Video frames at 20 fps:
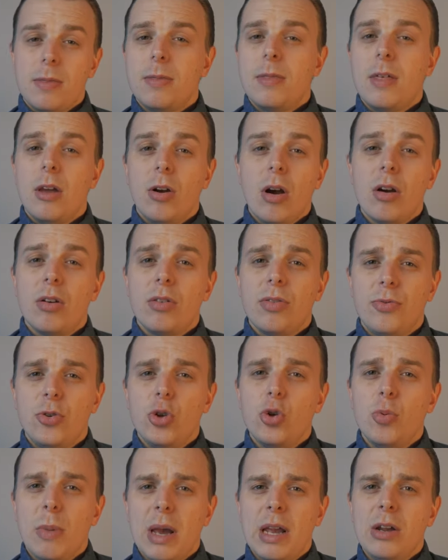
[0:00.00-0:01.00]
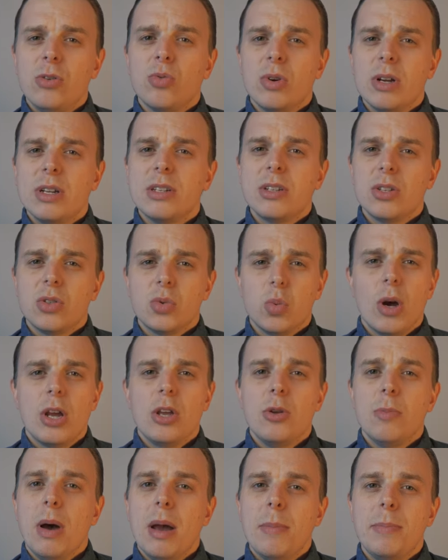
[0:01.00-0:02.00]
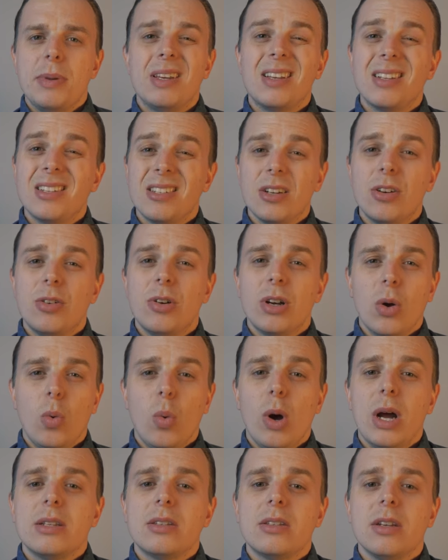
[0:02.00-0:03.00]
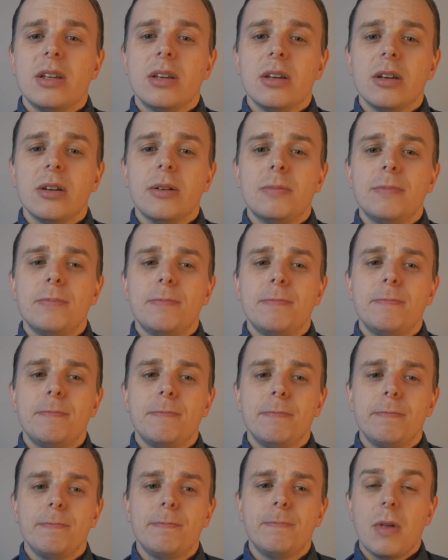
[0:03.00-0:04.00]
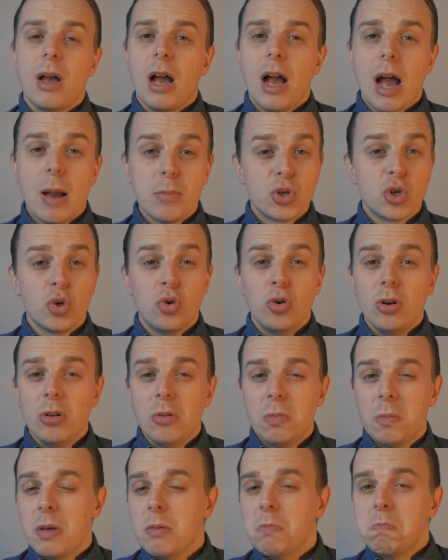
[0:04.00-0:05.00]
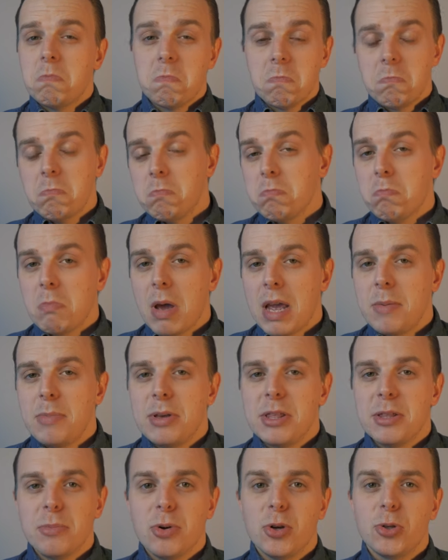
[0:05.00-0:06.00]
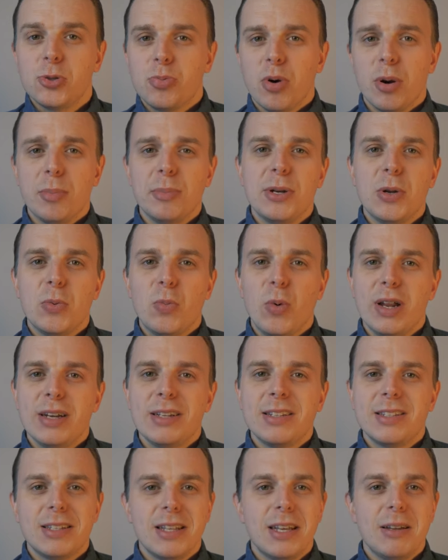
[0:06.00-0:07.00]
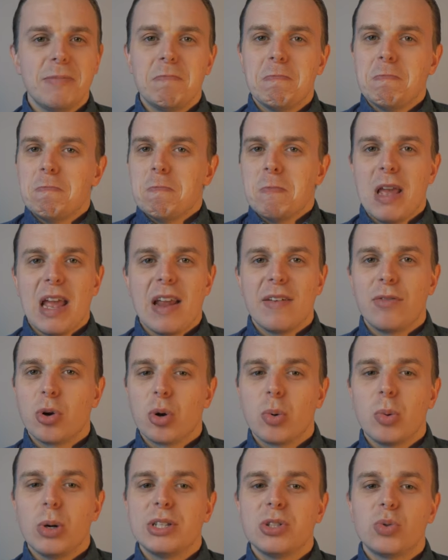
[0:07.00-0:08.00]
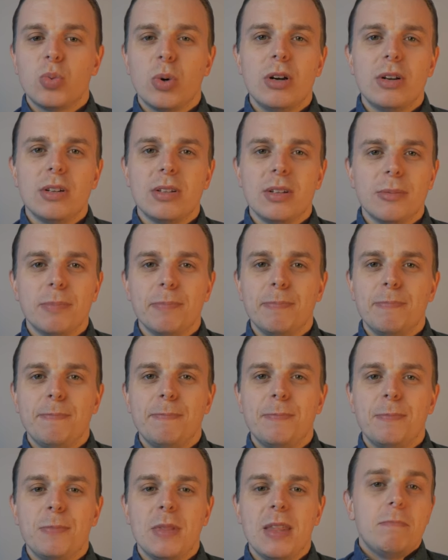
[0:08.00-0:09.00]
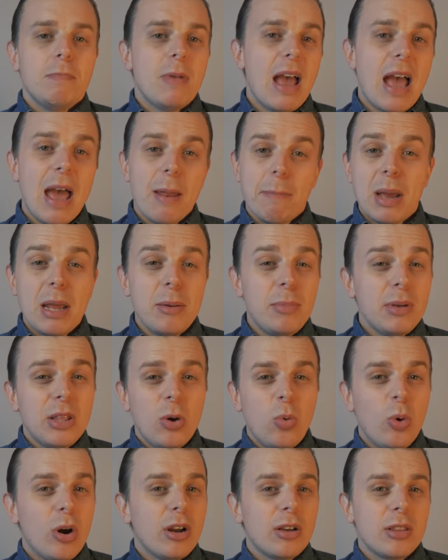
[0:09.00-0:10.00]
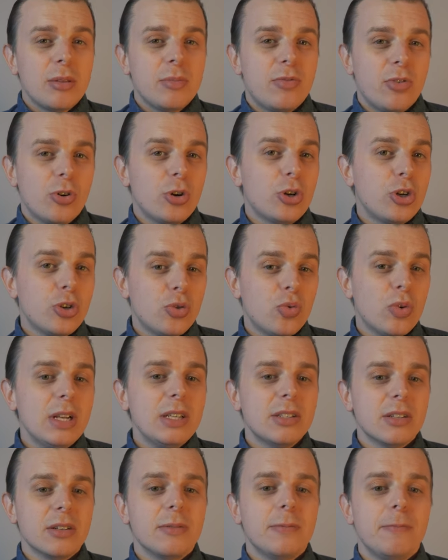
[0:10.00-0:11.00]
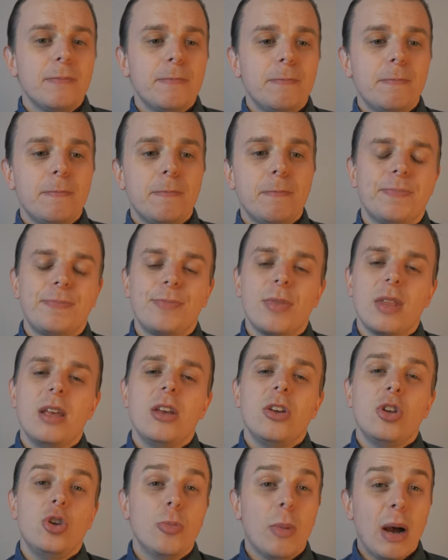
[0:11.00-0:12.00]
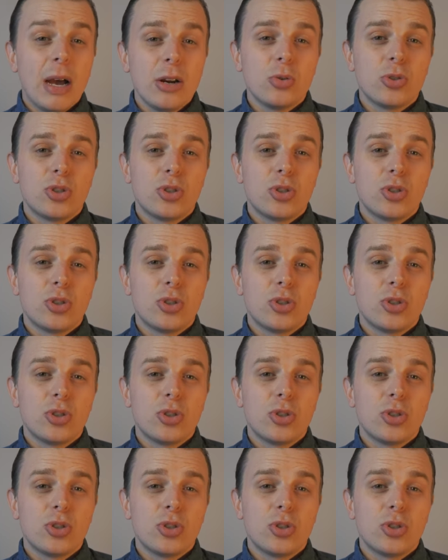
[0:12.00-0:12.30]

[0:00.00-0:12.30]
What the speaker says: There are a few main reasons why you might be considering a white sneaker. I'm sure that maybe the most prominent one is that everyone's wearing them. And maybe they're wearing them for a good reason. You might